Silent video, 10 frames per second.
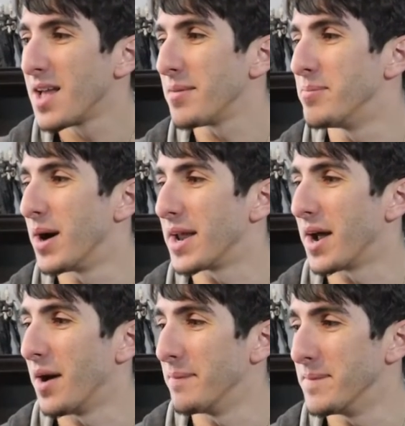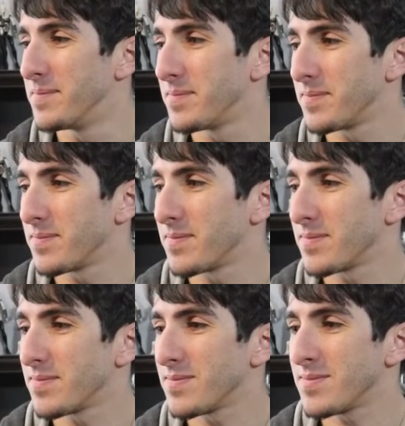But um,
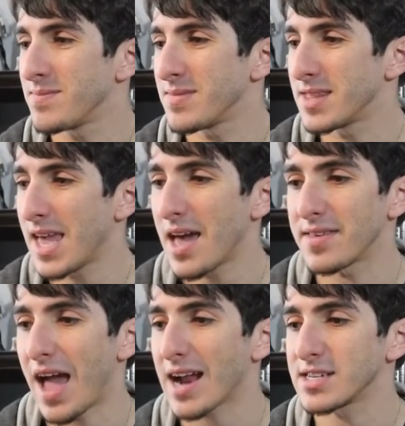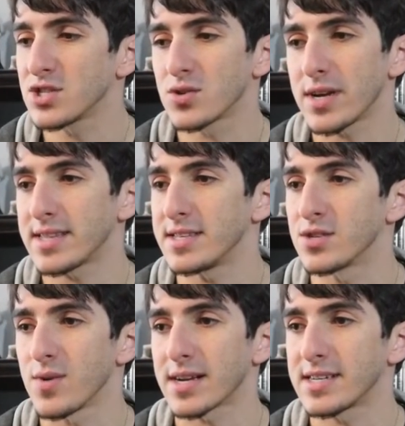yeah, the acting's great. The
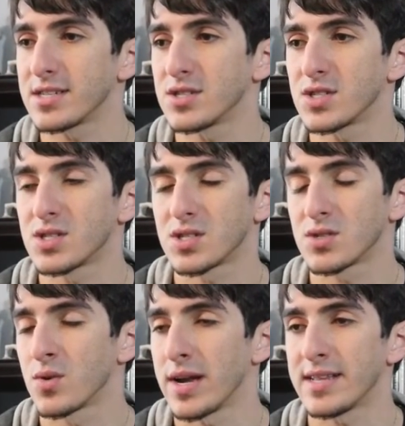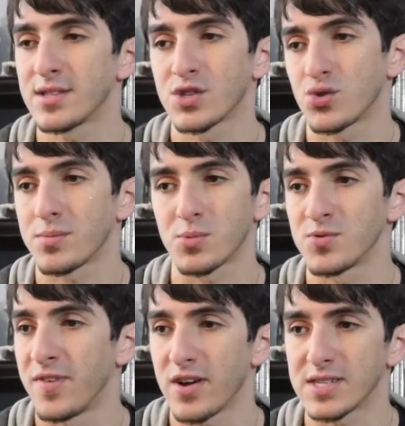directing's great. The script was
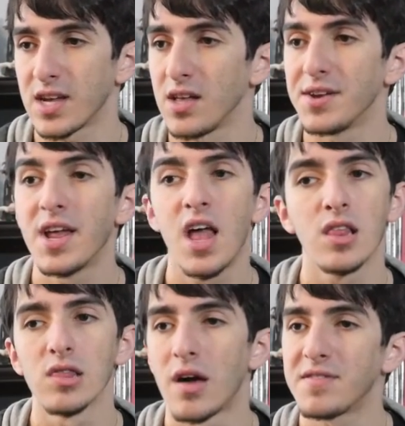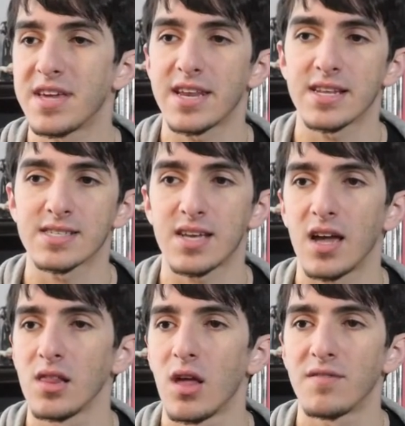very solid. Love the editing
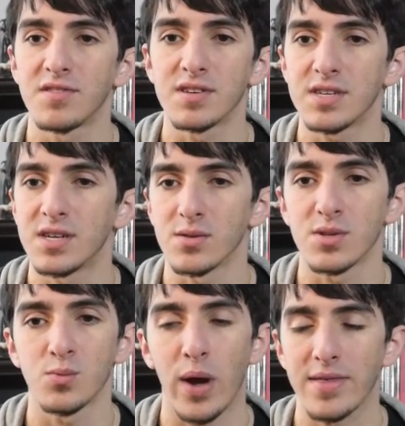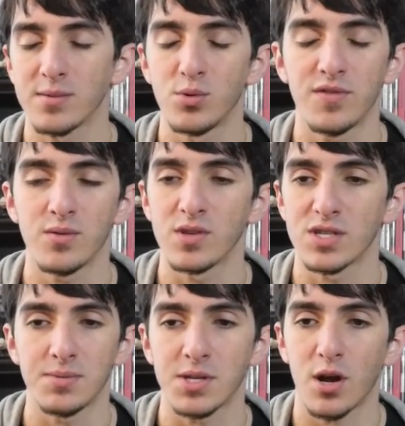style. Love the you know the way this movie, the
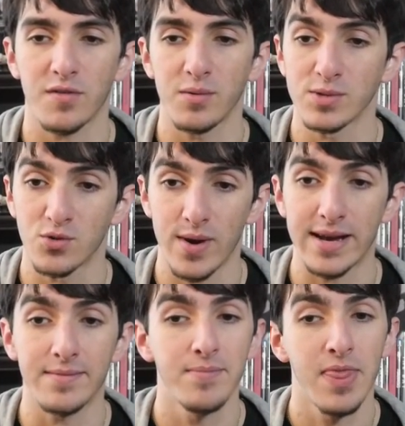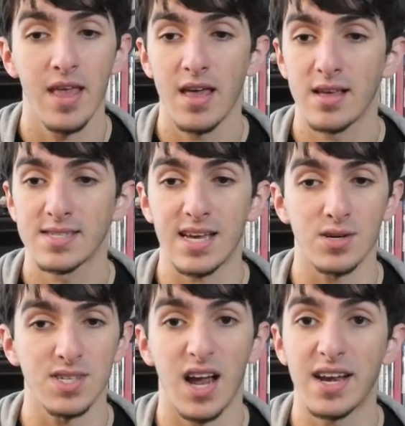cinematography was great. Sound
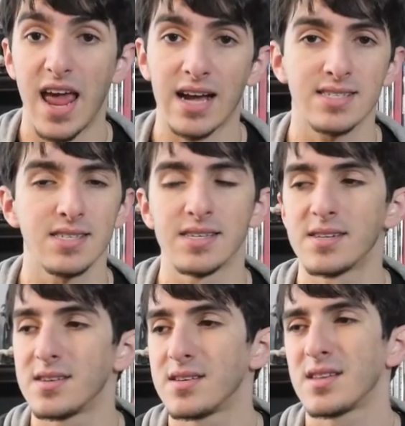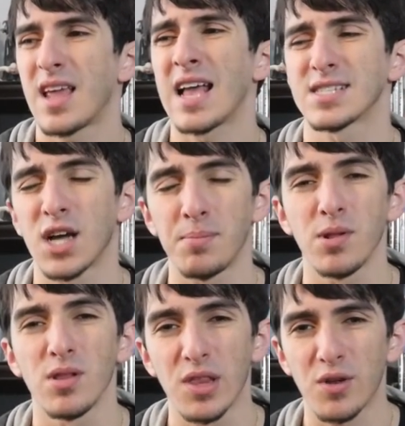design, excellent. Has a
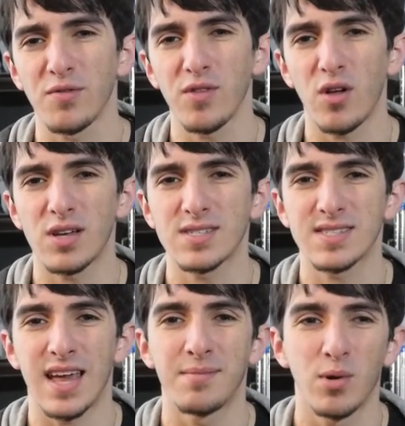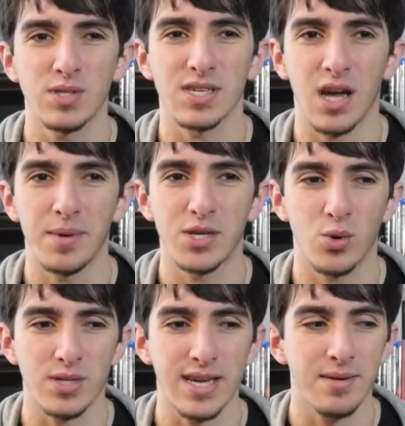couple little flaws that mostly come in
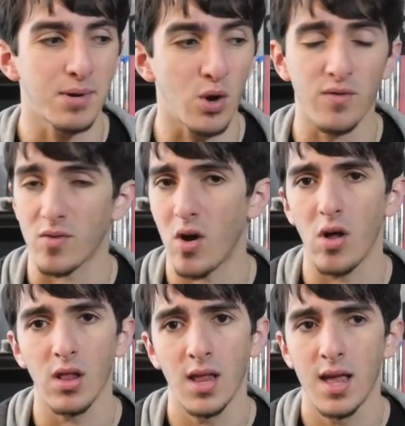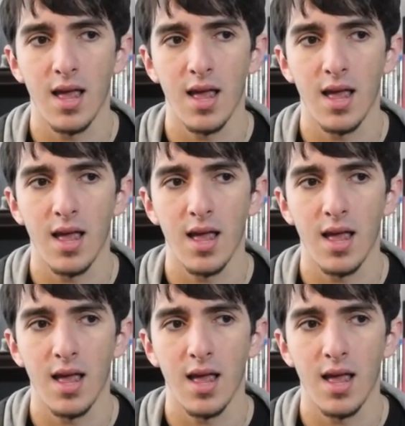toward the end, but overall,